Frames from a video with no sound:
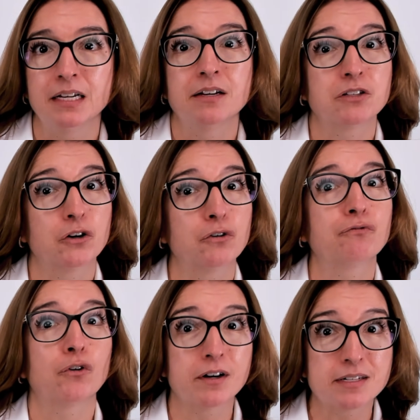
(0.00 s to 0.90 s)
So,
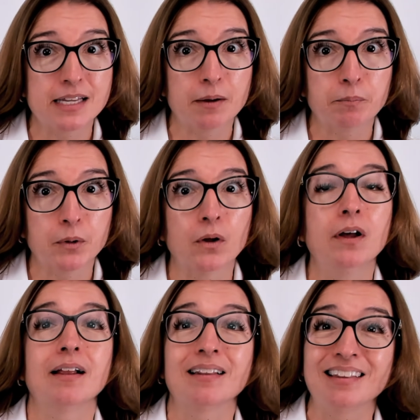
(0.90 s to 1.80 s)
for example,
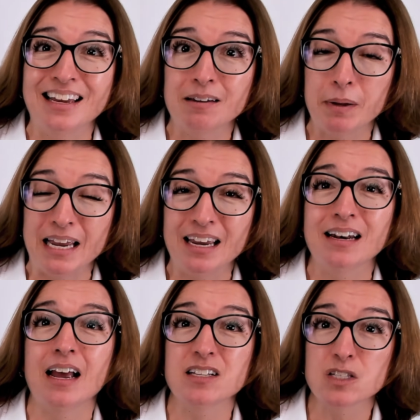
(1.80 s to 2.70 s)
leg pain
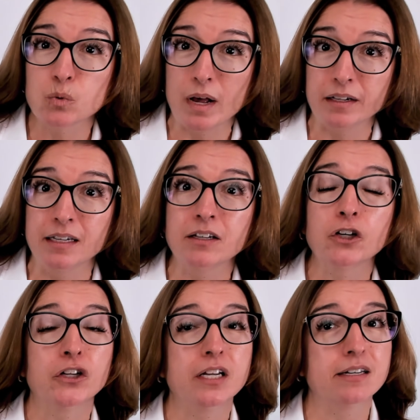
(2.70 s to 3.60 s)
and swelling
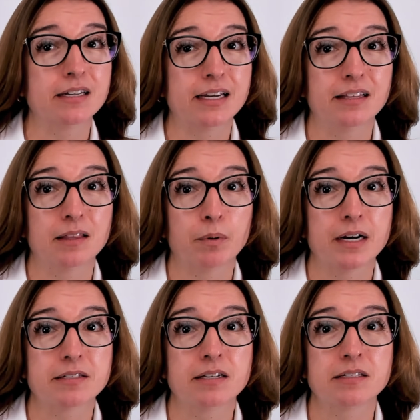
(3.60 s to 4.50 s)
could indicate the
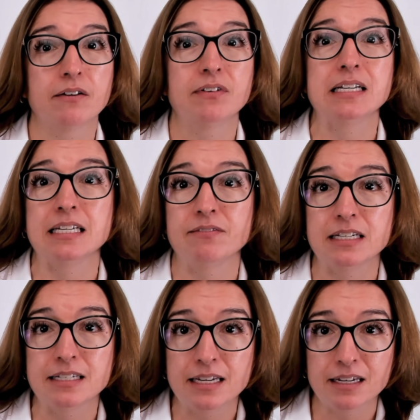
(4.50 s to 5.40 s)
presence of a
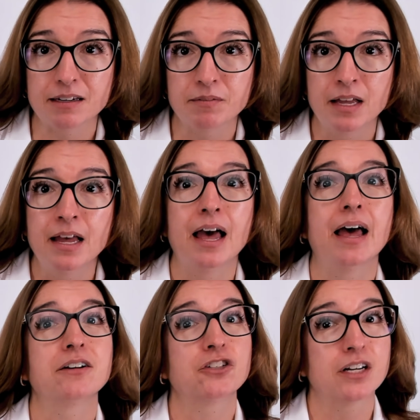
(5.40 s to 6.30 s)
DVT,
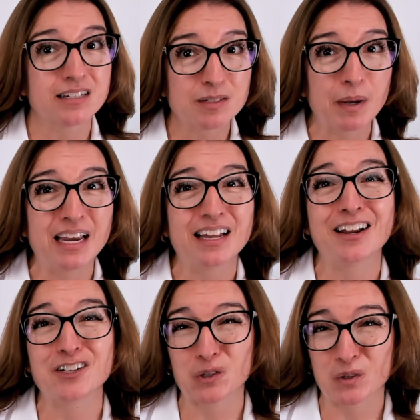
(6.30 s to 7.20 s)
and chest pain
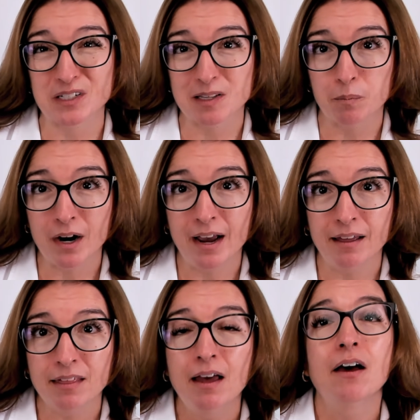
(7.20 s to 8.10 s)
and shortness of
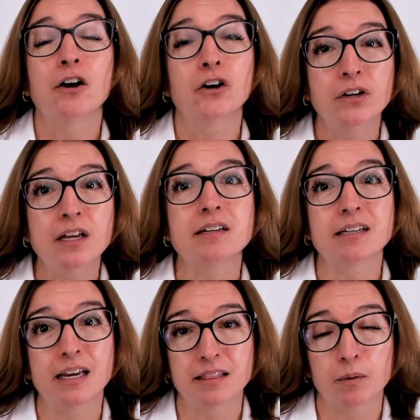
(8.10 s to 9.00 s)
breath could
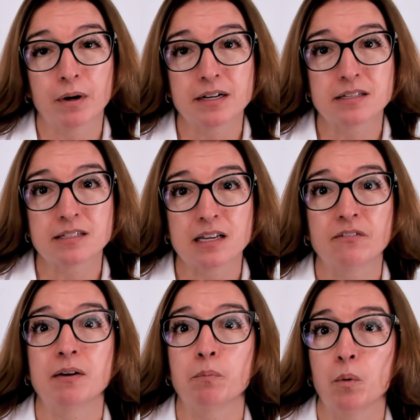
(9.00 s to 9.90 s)
indicate the presence of
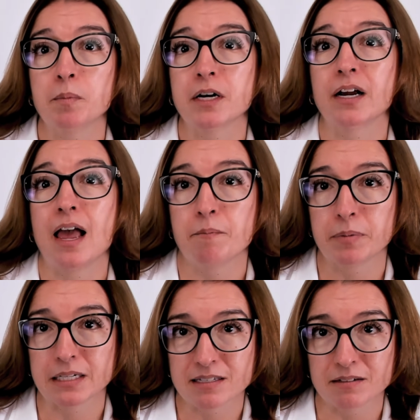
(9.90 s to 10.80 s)
a pulmonary
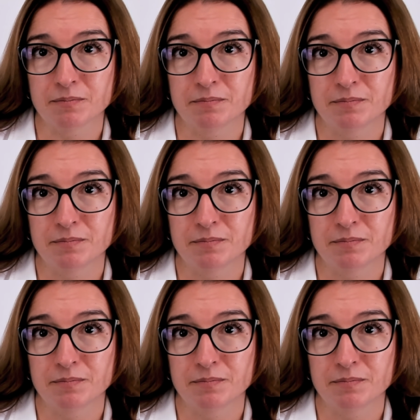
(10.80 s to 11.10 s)
embolism.